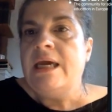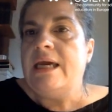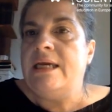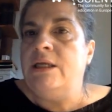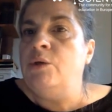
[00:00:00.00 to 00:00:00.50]

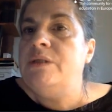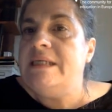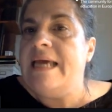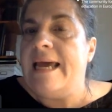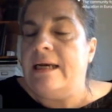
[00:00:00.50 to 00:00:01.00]

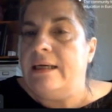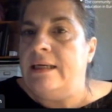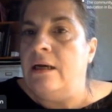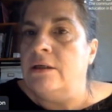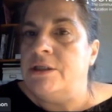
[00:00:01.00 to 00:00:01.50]
UCL
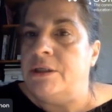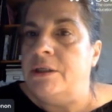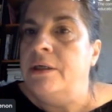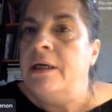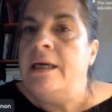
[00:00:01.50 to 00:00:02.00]
in London.
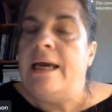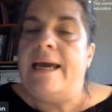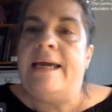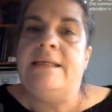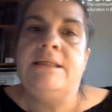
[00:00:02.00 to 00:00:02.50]

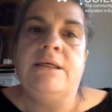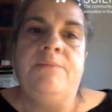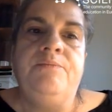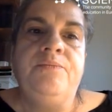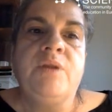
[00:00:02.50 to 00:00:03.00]
And
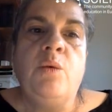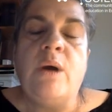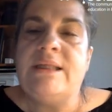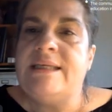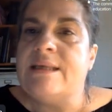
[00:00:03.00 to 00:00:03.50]

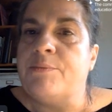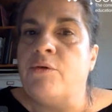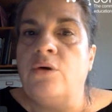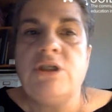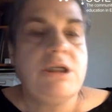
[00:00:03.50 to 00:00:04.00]
this
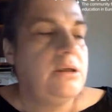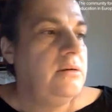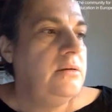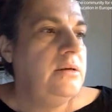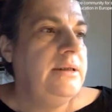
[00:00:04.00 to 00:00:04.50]
approach
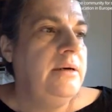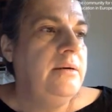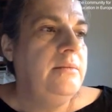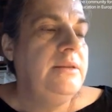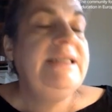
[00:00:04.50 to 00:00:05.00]

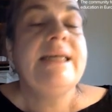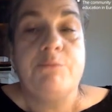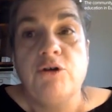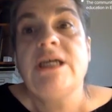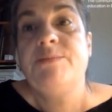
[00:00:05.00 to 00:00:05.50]

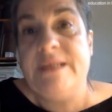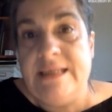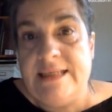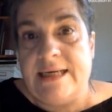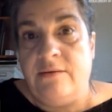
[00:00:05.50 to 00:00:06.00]
has been
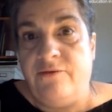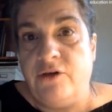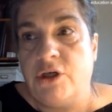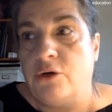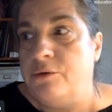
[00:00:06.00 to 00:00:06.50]
designed for
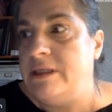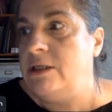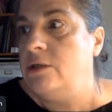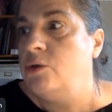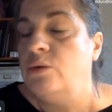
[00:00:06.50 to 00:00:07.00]
secondary
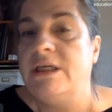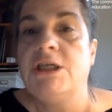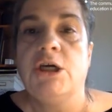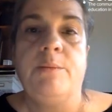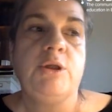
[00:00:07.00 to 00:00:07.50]
school
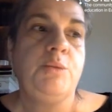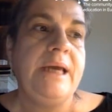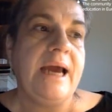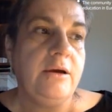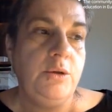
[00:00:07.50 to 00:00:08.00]
teachers, but we
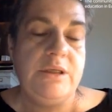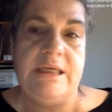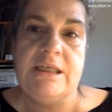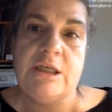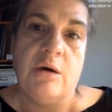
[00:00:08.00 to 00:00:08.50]
are
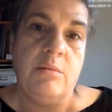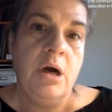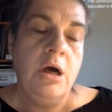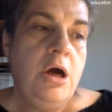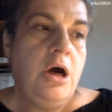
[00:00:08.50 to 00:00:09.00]
using some
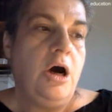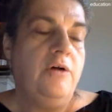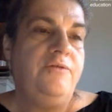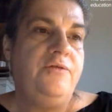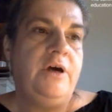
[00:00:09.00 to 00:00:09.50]

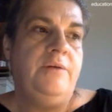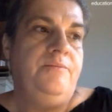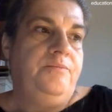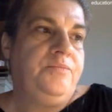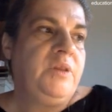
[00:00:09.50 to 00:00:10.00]
of
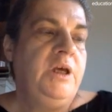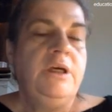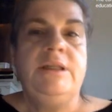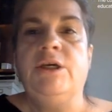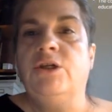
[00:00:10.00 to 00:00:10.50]

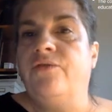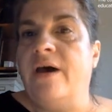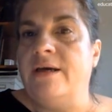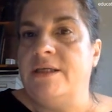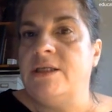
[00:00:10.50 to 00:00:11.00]
the
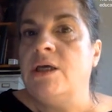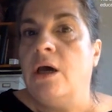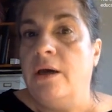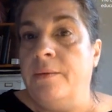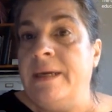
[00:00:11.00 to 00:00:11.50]
advice
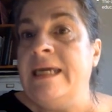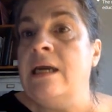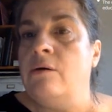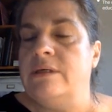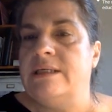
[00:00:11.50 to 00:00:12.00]
in
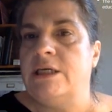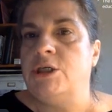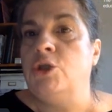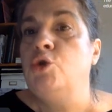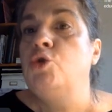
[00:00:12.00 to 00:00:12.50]
our
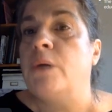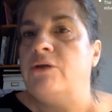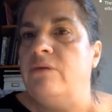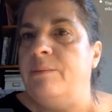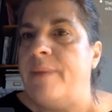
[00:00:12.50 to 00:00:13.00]
session to try
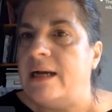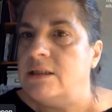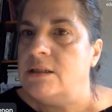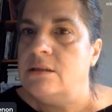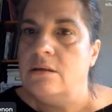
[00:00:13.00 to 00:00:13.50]
to
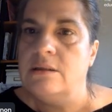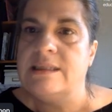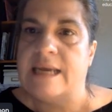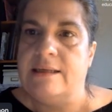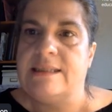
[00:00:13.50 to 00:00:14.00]
impact
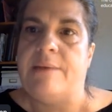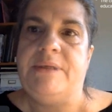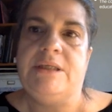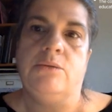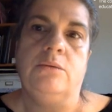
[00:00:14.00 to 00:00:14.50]
science
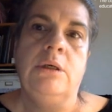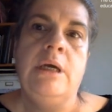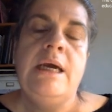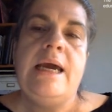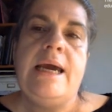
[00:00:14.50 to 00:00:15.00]
capital.
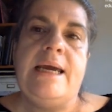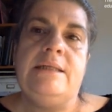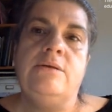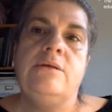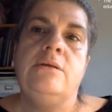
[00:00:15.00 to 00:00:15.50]

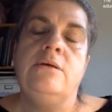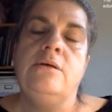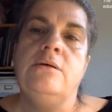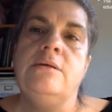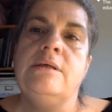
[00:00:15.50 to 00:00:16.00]
And
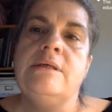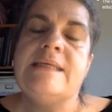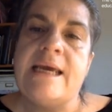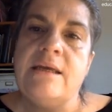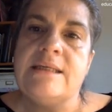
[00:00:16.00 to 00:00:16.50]
the
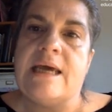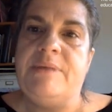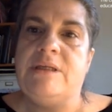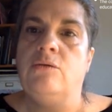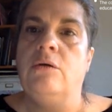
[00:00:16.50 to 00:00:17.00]
science
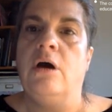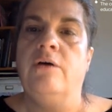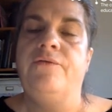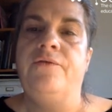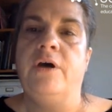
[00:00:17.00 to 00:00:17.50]
capital
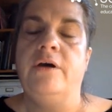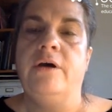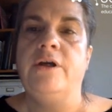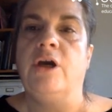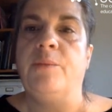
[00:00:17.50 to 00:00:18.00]
of
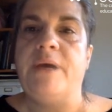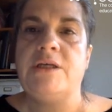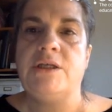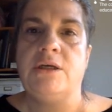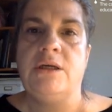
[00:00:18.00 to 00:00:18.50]
a young
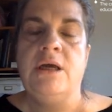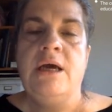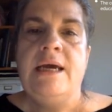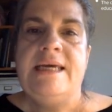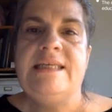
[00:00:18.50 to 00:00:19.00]
person
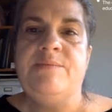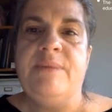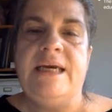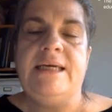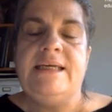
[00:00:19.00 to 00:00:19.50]
is
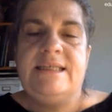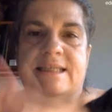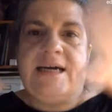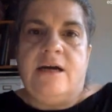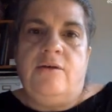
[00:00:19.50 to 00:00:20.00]
made, is
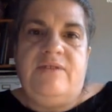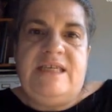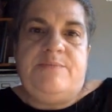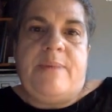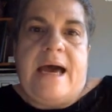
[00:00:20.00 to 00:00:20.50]
kind of
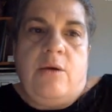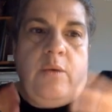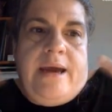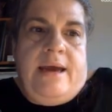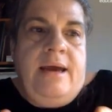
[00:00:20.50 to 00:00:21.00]
this bag
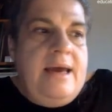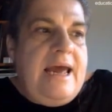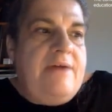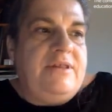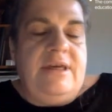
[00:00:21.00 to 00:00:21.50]
where
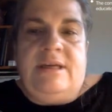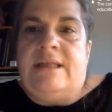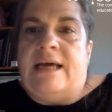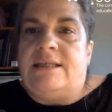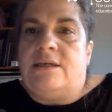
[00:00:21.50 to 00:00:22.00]
everything
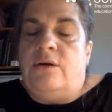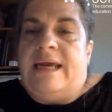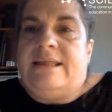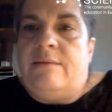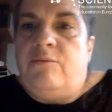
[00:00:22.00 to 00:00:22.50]
that
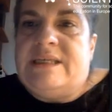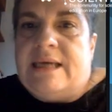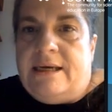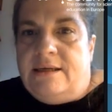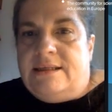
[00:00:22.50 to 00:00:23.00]
connects them with
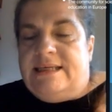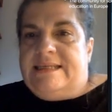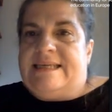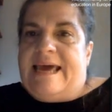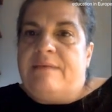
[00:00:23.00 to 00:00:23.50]
science
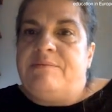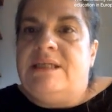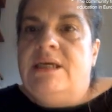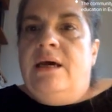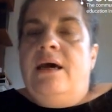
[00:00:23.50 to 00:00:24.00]
is
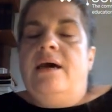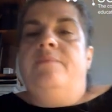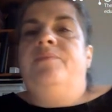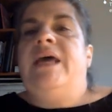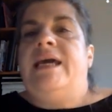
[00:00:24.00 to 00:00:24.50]
kept.
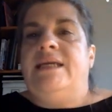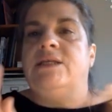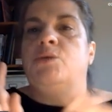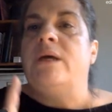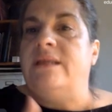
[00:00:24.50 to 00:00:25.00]
And
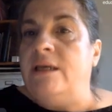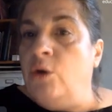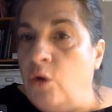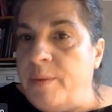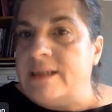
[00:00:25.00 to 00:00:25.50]
it's what they
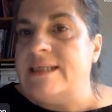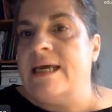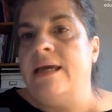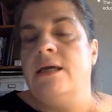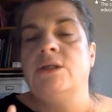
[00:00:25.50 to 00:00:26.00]
know about
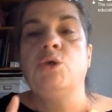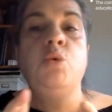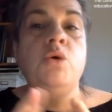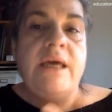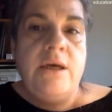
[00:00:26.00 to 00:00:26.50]
science,
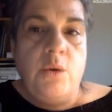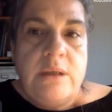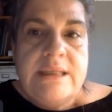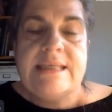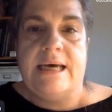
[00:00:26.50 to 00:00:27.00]
who they know
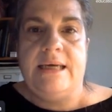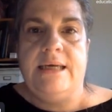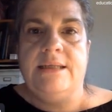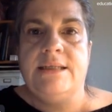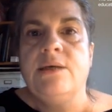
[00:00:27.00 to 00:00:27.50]
in
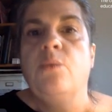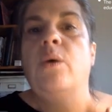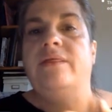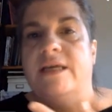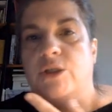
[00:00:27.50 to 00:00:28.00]
science,
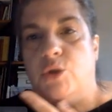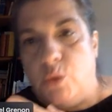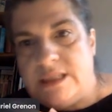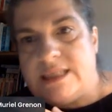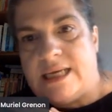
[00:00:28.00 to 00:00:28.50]
what they do
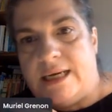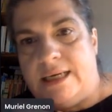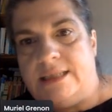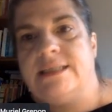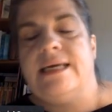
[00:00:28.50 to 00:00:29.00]
in
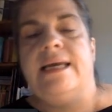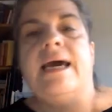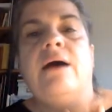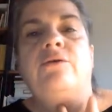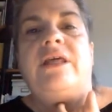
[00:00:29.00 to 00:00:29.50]
science, and
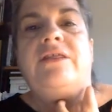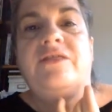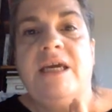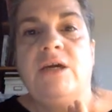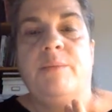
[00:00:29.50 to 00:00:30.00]
how they
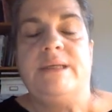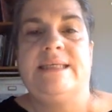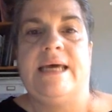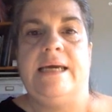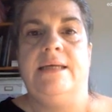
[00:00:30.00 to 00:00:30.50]
think about
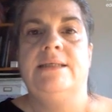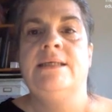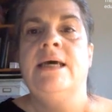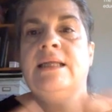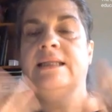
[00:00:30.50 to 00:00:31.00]
science
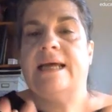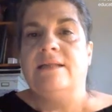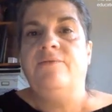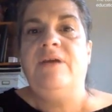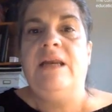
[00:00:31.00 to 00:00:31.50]

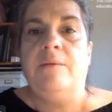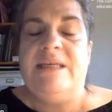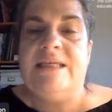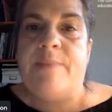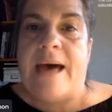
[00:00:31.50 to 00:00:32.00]
that fill up
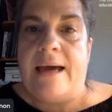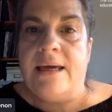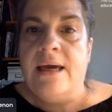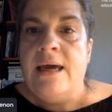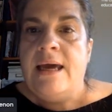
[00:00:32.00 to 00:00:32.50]
this bag.
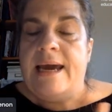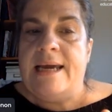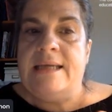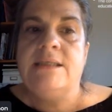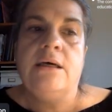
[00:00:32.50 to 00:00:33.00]

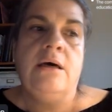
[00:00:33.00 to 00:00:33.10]
And